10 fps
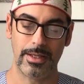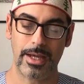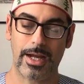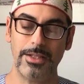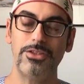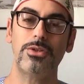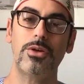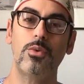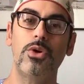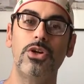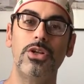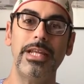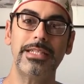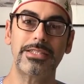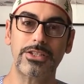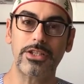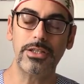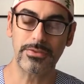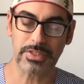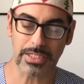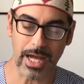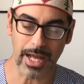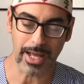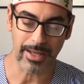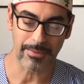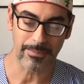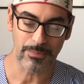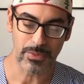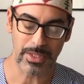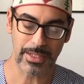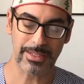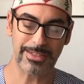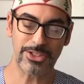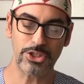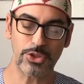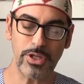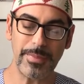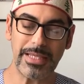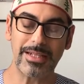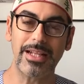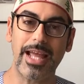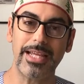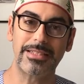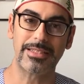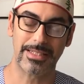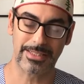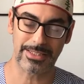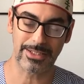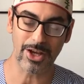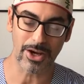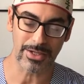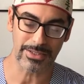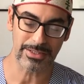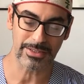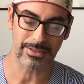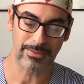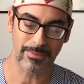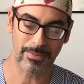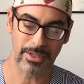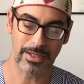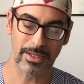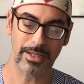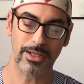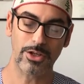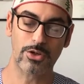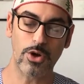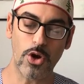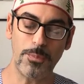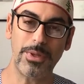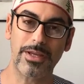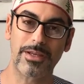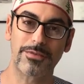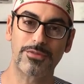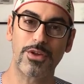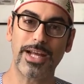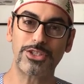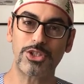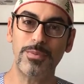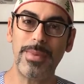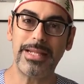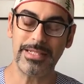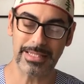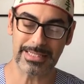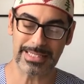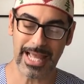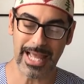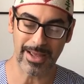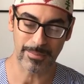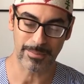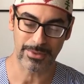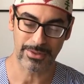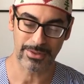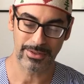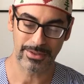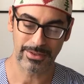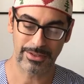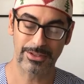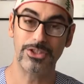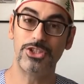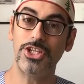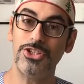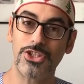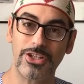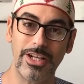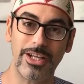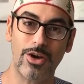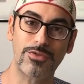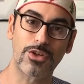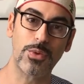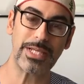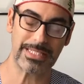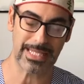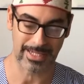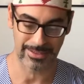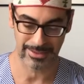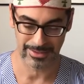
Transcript: Under a whirling skirt of sky, streaming light and stars, groping for that tremendous hem, gingerly over quicksand,